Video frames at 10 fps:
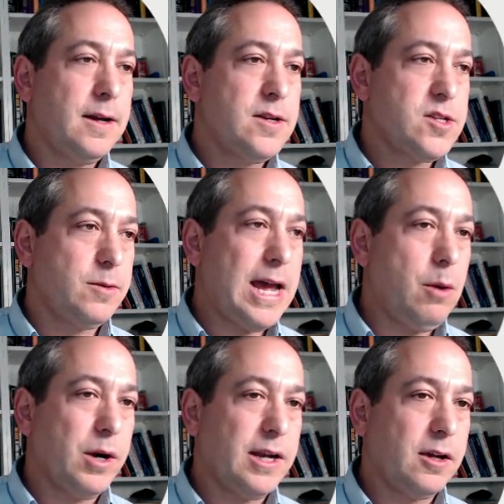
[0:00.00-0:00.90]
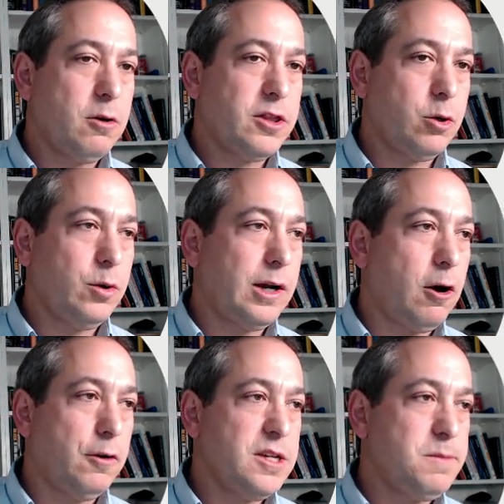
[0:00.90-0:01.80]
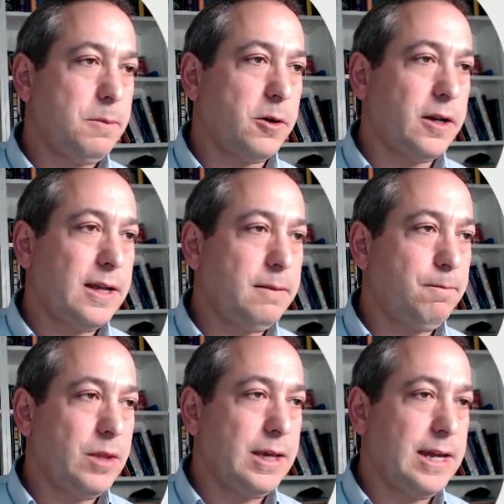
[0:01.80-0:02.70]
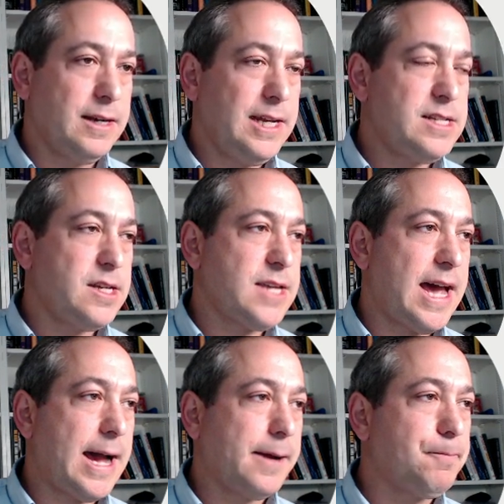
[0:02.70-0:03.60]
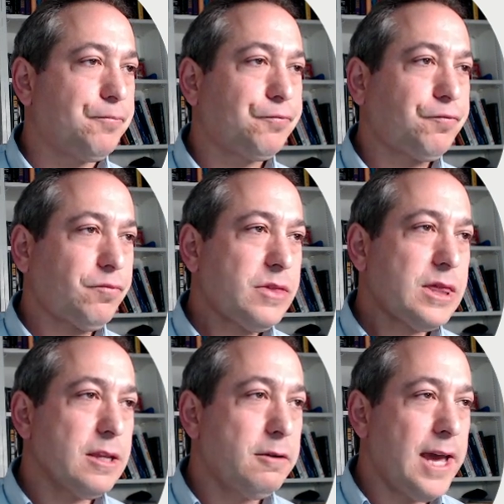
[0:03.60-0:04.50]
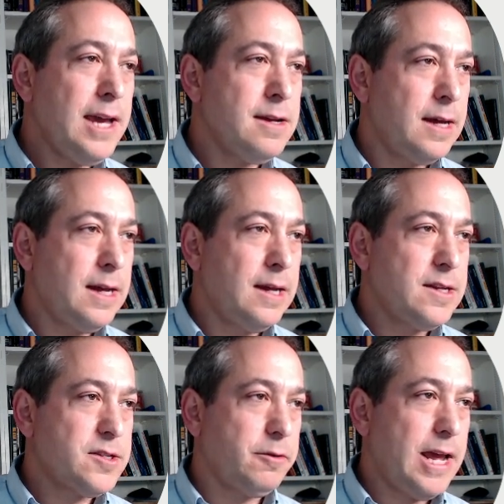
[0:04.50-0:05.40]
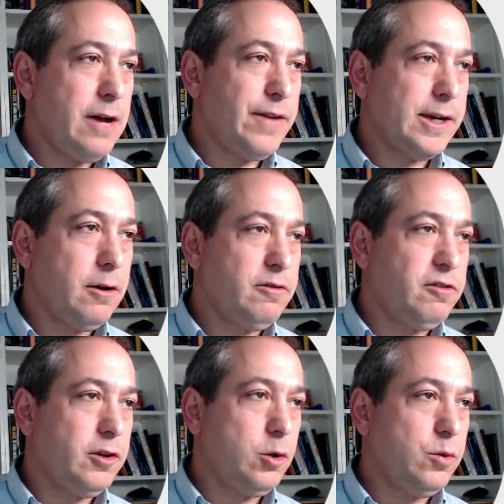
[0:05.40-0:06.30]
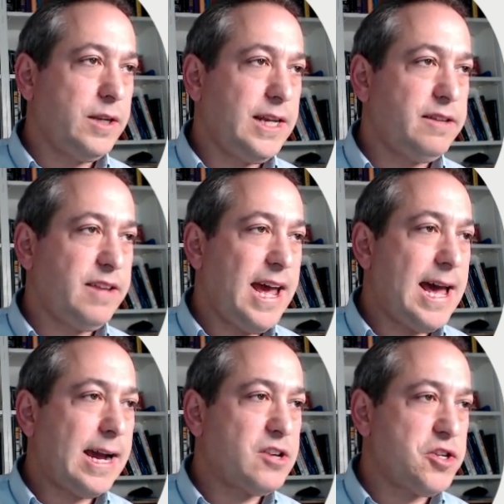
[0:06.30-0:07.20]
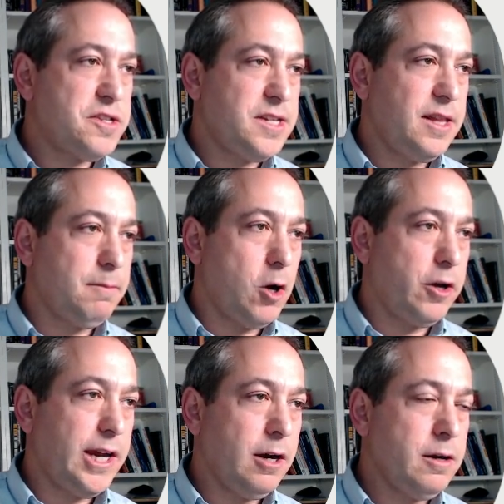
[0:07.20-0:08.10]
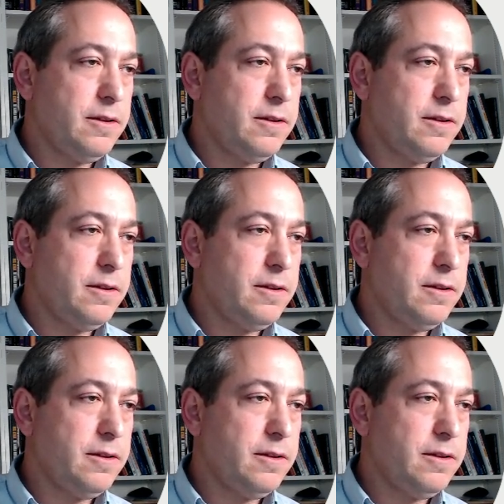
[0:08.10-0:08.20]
So now we're going to go through and all these people are going to get a needs a tag. Okay, so now if I go to needs tag, I should see them all here.